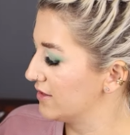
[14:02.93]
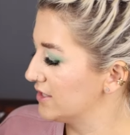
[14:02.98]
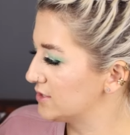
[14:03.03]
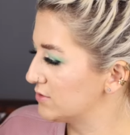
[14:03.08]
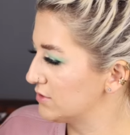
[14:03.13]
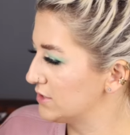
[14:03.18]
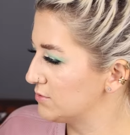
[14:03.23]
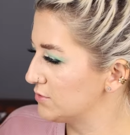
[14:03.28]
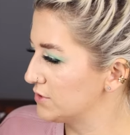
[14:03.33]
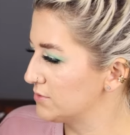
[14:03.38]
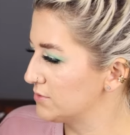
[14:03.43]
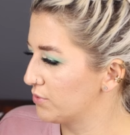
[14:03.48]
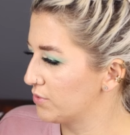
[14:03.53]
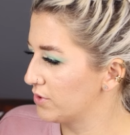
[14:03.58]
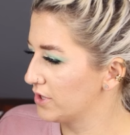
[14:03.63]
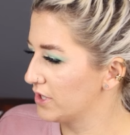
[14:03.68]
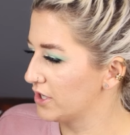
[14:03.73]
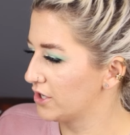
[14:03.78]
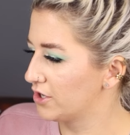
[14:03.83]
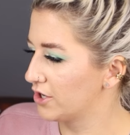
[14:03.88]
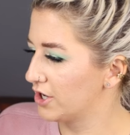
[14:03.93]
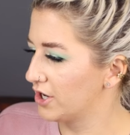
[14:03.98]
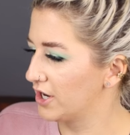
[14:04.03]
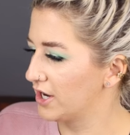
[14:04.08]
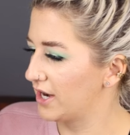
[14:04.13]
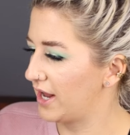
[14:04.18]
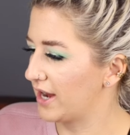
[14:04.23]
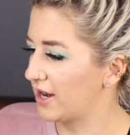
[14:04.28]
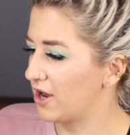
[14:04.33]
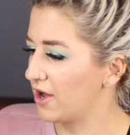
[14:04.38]
This one's be really
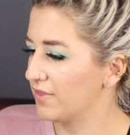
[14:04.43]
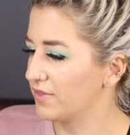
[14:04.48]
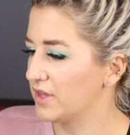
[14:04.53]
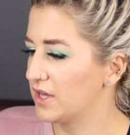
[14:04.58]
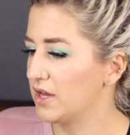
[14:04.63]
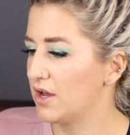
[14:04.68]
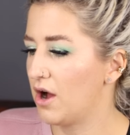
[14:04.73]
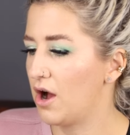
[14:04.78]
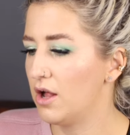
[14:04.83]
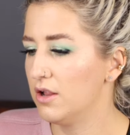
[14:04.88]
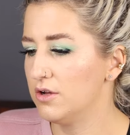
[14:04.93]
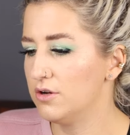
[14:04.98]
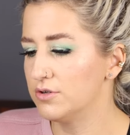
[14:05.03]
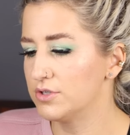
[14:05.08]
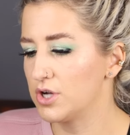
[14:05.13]
good. I got the Holo